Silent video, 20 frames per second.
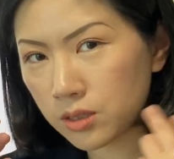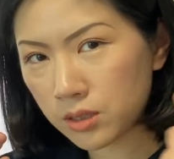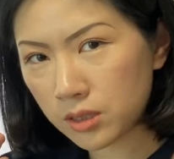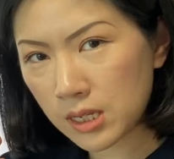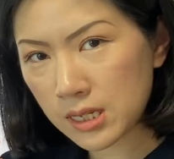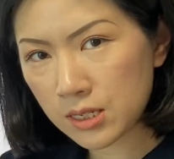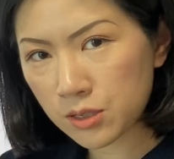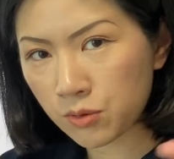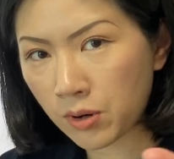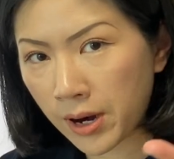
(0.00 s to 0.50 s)

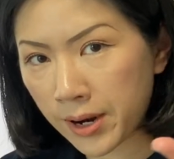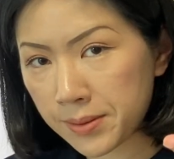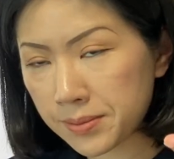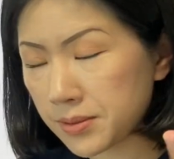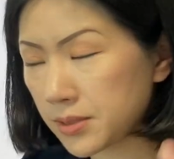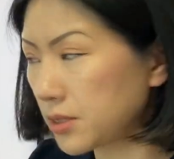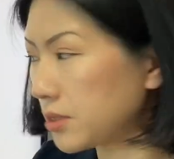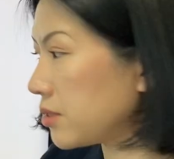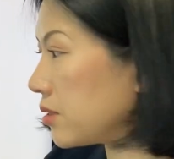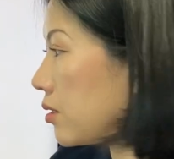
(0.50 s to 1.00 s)

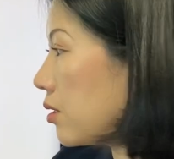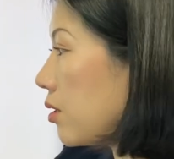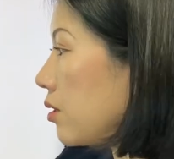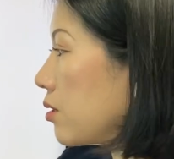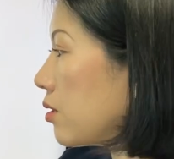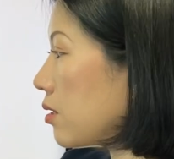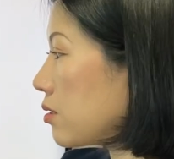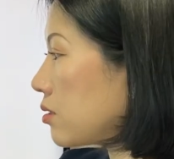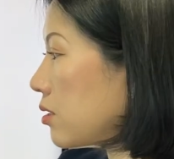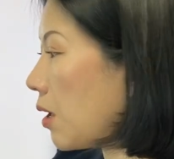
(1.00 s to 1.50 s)
describes
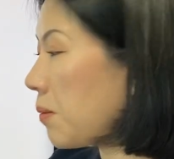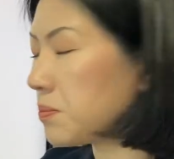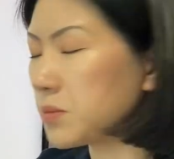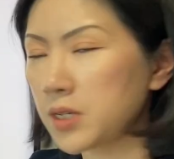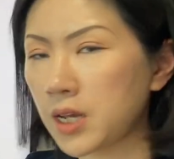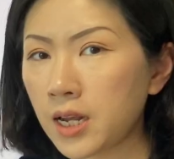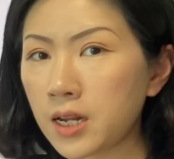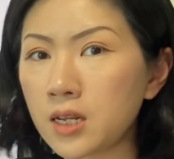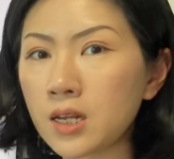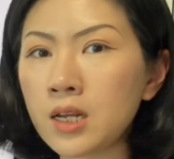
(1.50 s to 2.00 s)
the
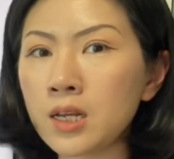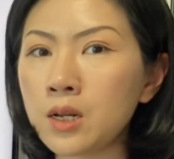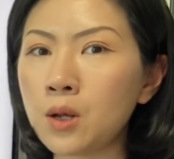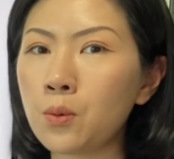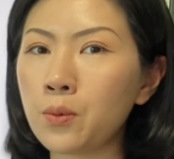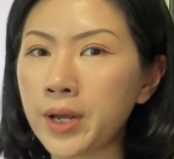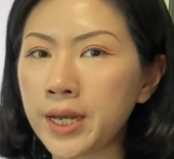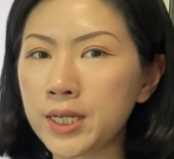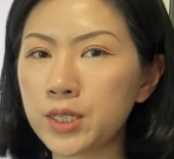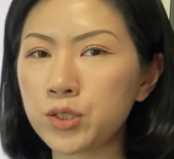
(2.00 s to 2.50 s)
subject in a
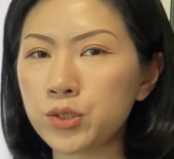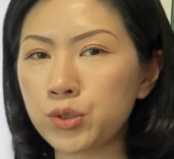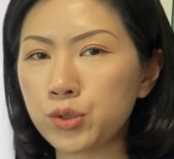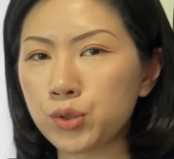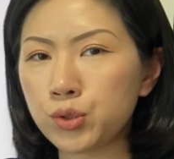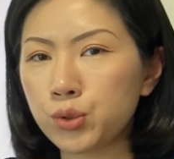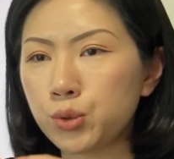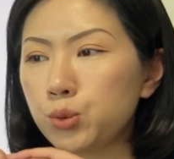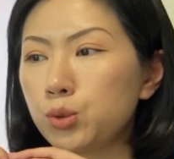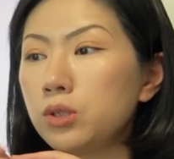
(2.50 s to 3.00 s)
way
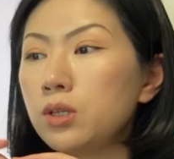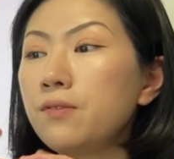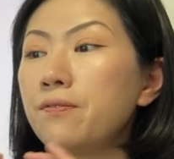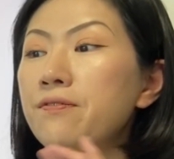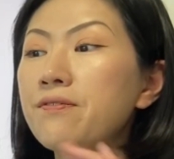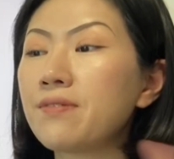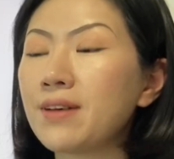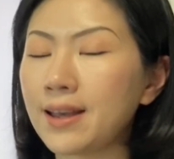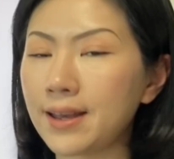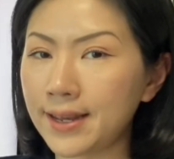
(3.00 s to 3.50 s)
to
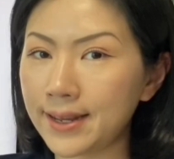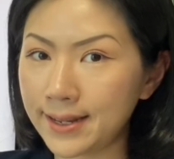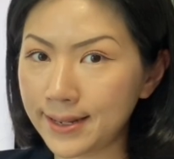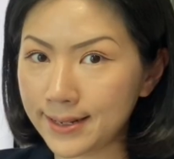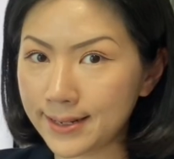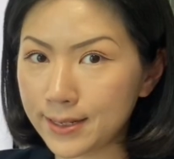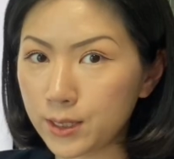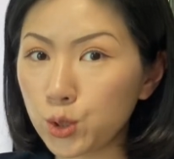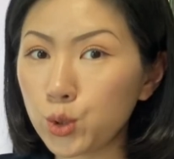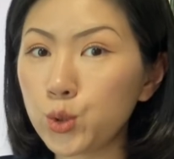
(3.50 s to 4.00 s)

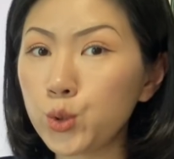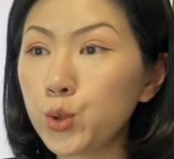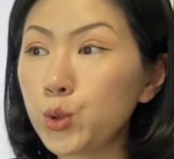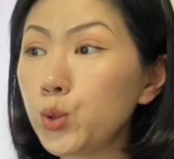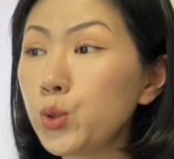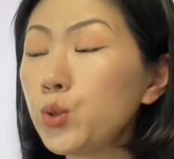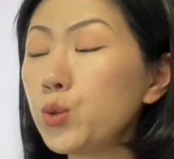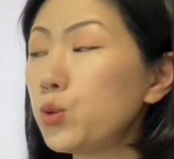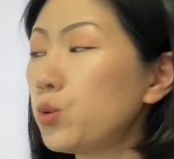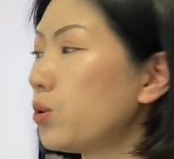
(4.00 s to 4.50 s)
define
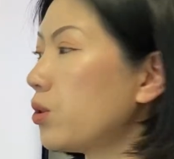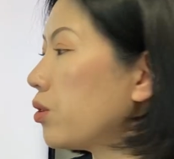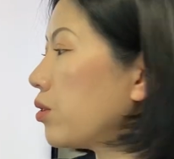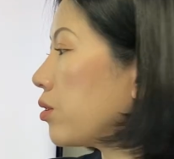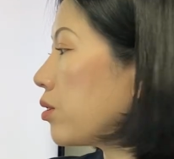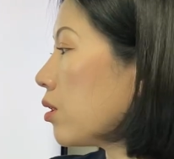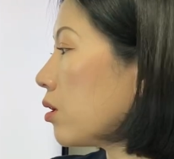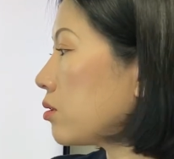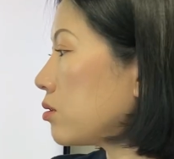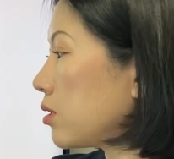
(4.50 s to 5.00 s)
who
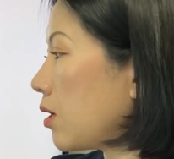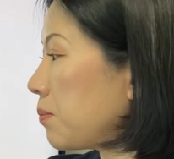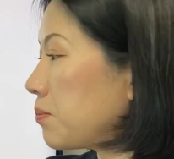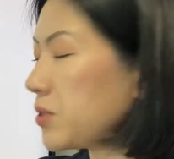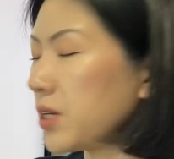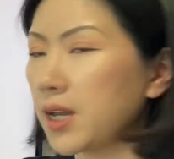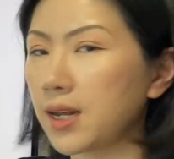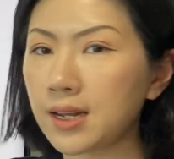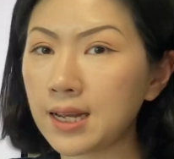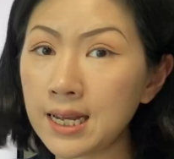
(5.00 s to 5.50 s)
the
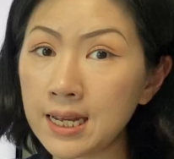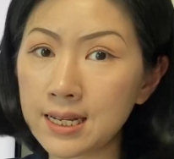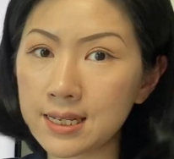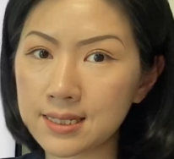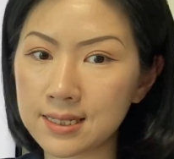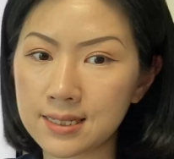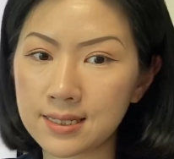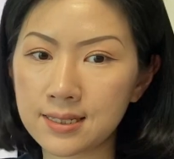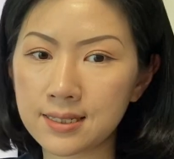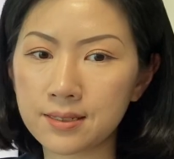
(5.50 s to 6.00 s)
subject
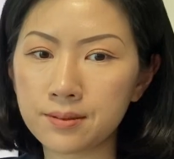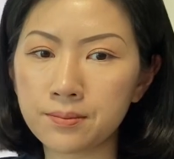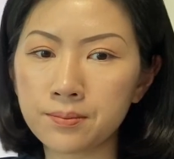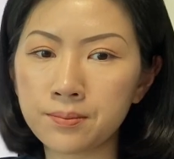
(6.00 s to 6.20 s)
is.